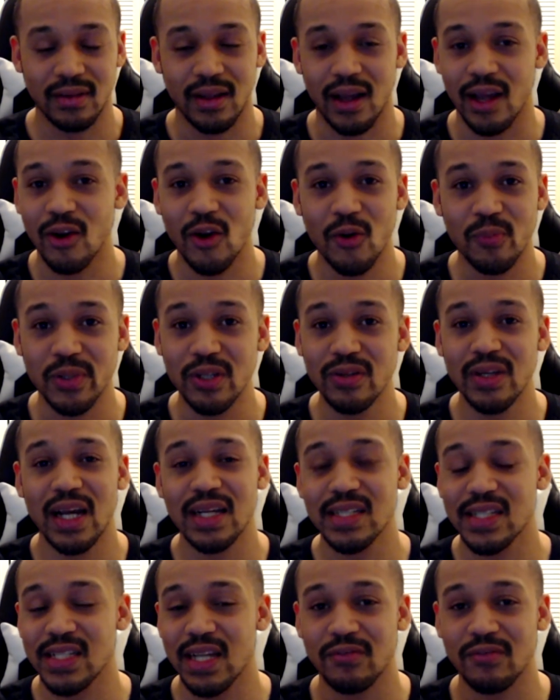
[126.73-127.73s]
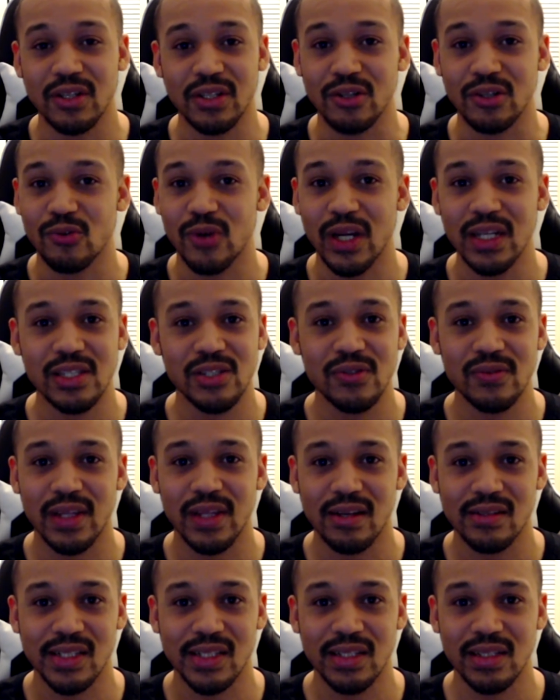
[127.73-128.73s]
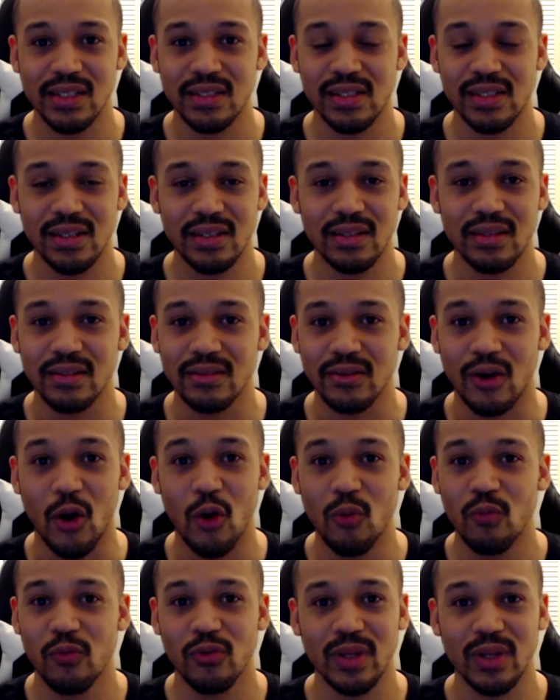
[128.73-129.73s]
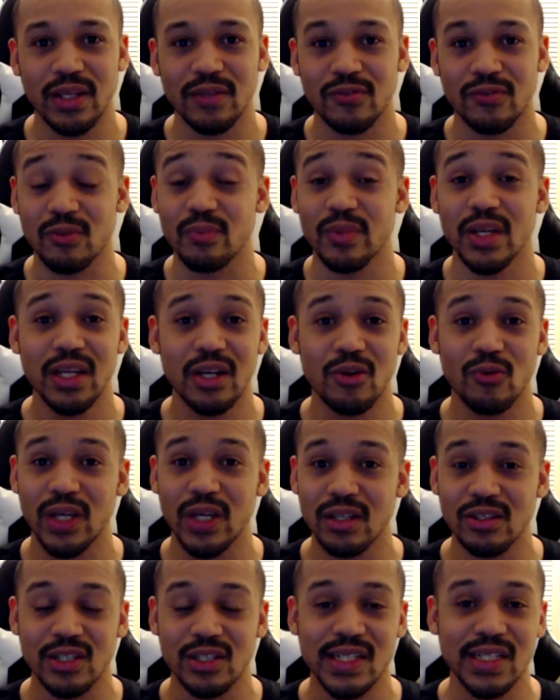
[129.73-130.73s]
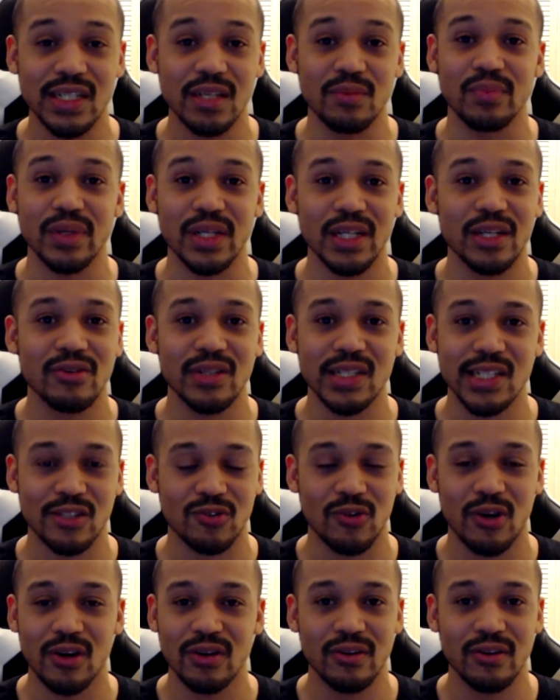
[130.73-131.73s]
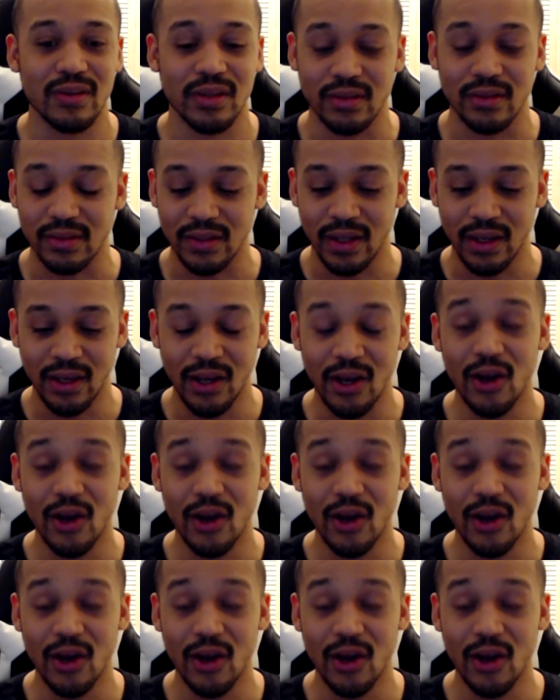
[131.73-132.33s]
I hope you guys have a great 2018 and hopefully from here we can just get bigger and stronger and